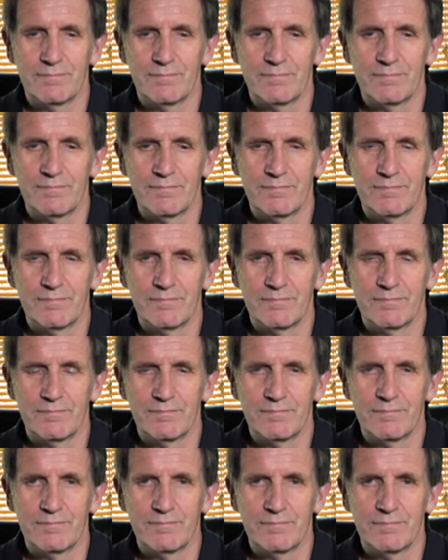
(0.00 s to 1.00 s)

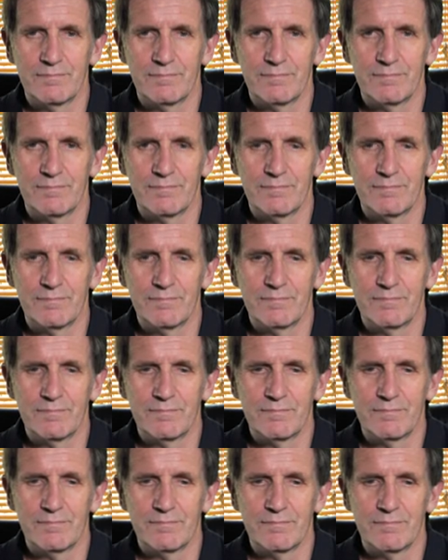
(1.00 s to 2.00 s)

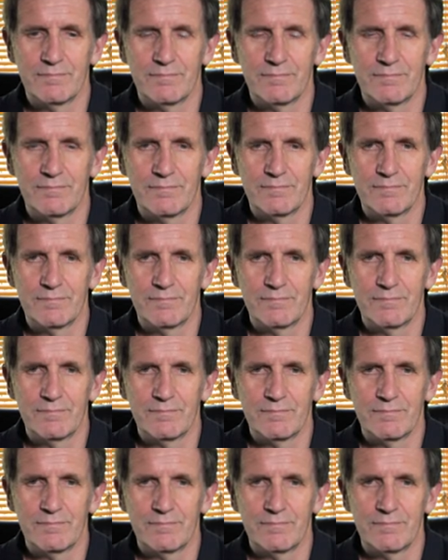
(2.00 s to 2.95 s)
The person shown says nothing.